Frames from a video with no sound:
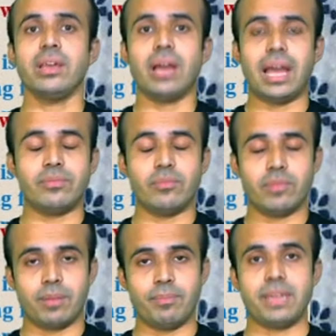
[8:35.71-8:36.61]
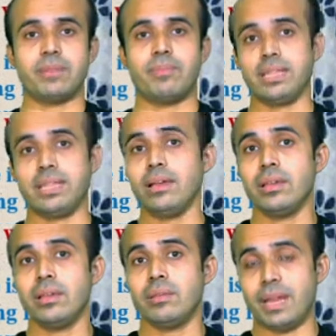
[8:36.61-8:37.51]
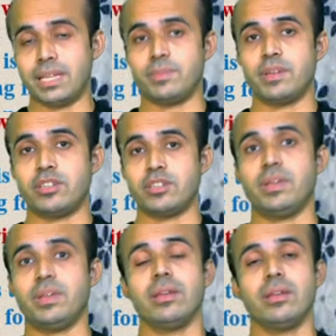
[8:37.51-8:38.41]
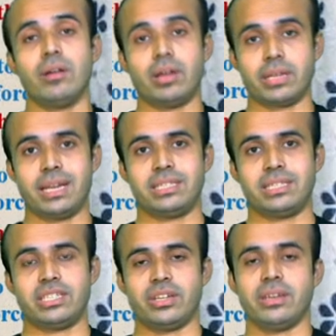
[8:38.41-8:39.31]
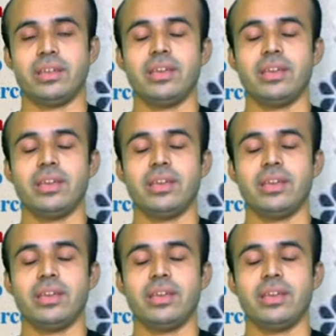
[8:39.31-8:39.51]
and made by the management of the organization.